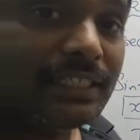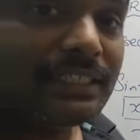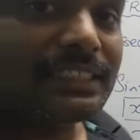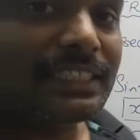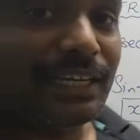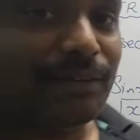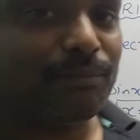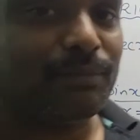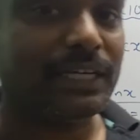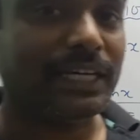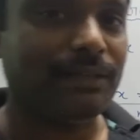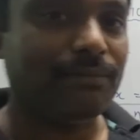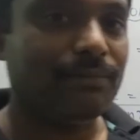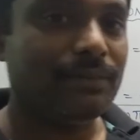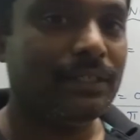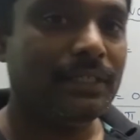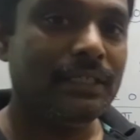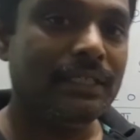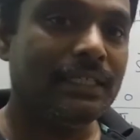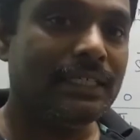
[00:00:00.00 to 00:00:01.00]
same time.
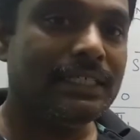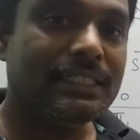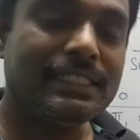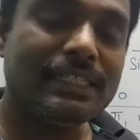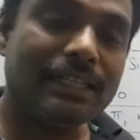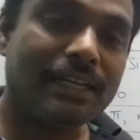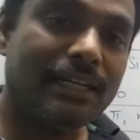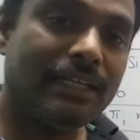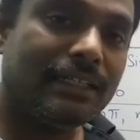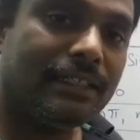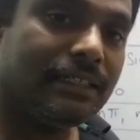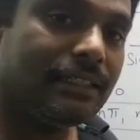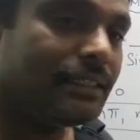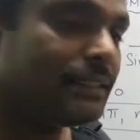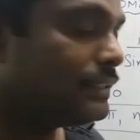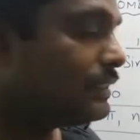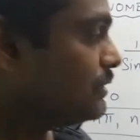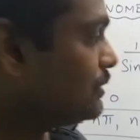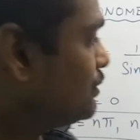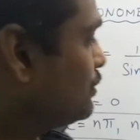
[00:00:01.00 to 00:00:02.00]
Is it clear?
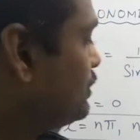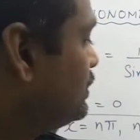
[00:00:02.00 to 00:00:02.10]
So